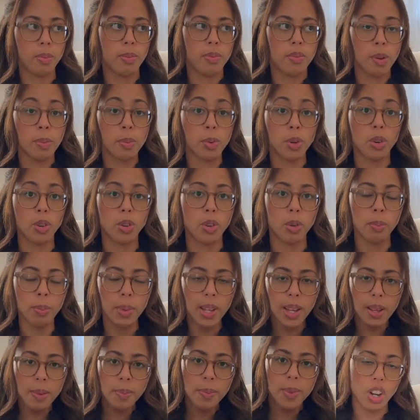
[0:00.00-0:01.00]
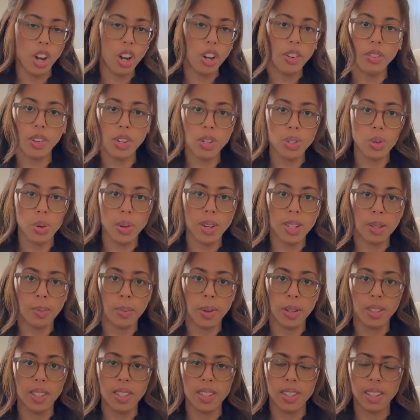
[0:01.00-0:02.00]
from Colombia. Our first story is
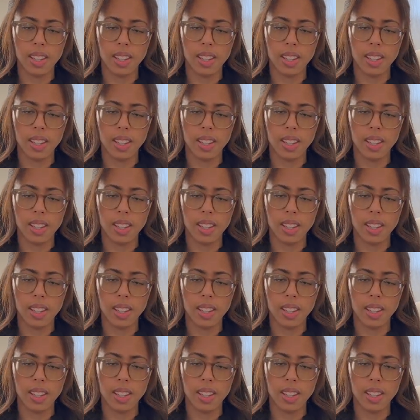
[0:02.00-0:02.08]
about this